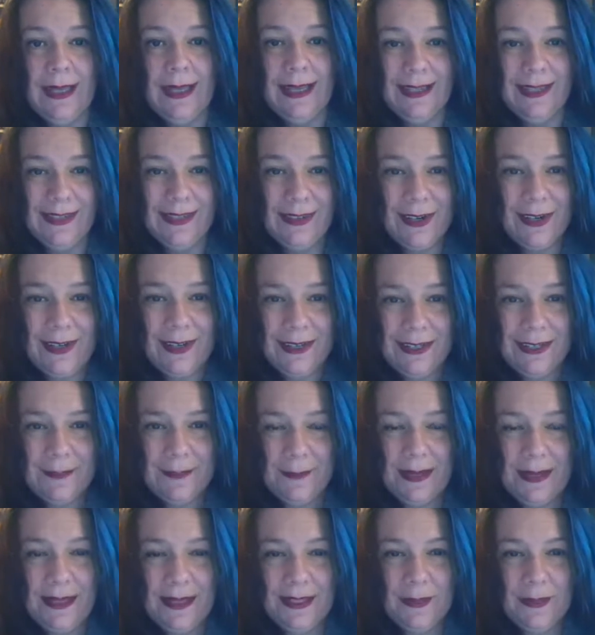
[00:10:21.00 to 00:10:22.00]
It started
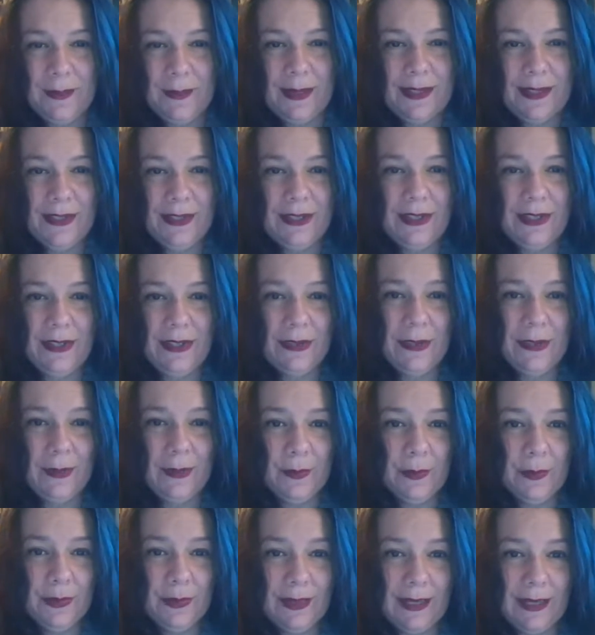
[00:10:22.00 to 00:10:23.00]
to make its way into
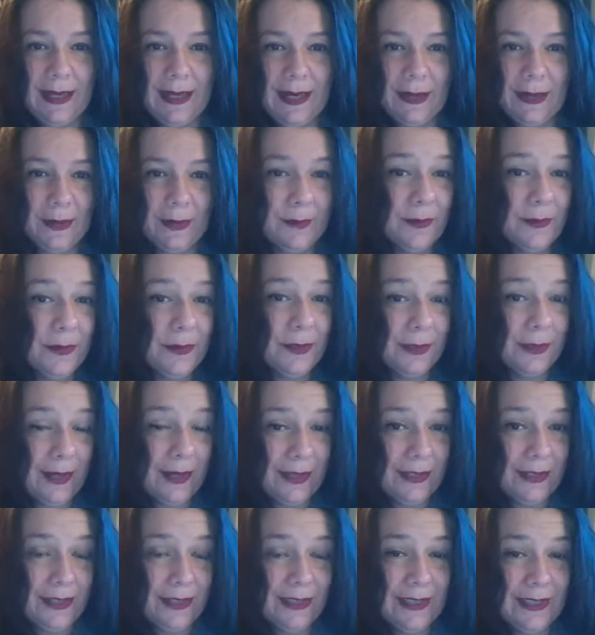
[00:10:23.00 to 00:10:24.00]
Europe with the Arab
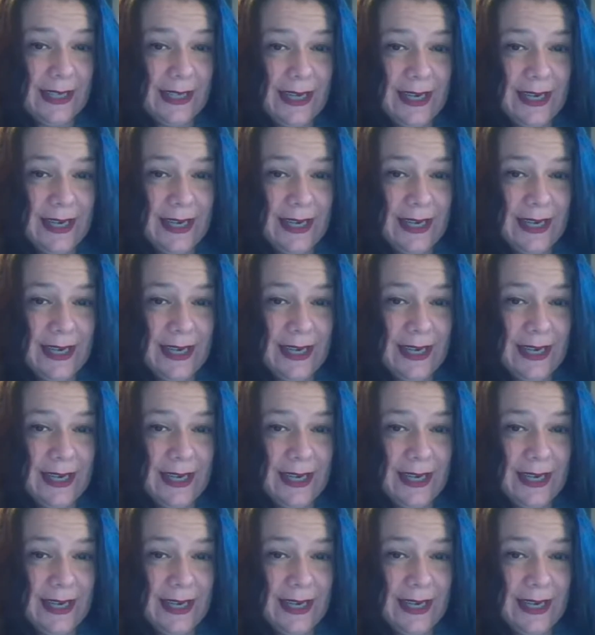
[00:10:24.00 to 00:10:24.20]
traders.